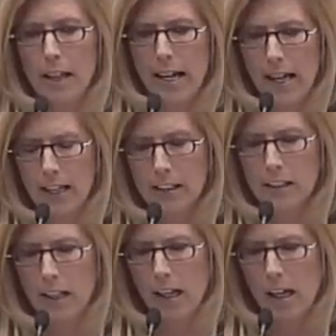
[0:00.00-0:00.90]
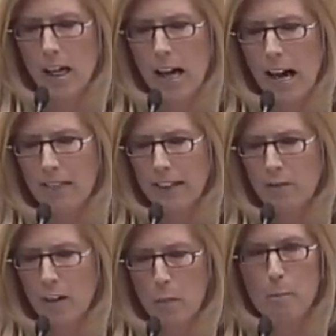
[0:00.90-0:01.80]
and I think
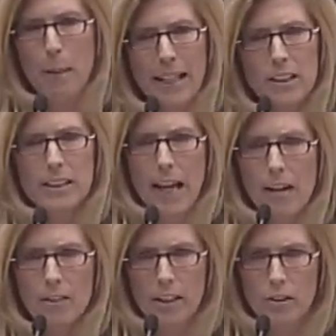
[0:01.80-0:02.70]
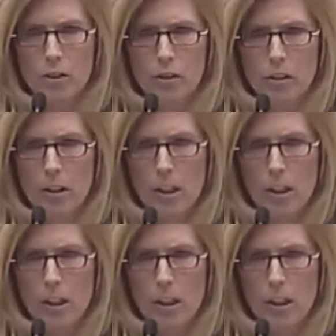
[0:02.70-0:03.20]
I've got the best evidence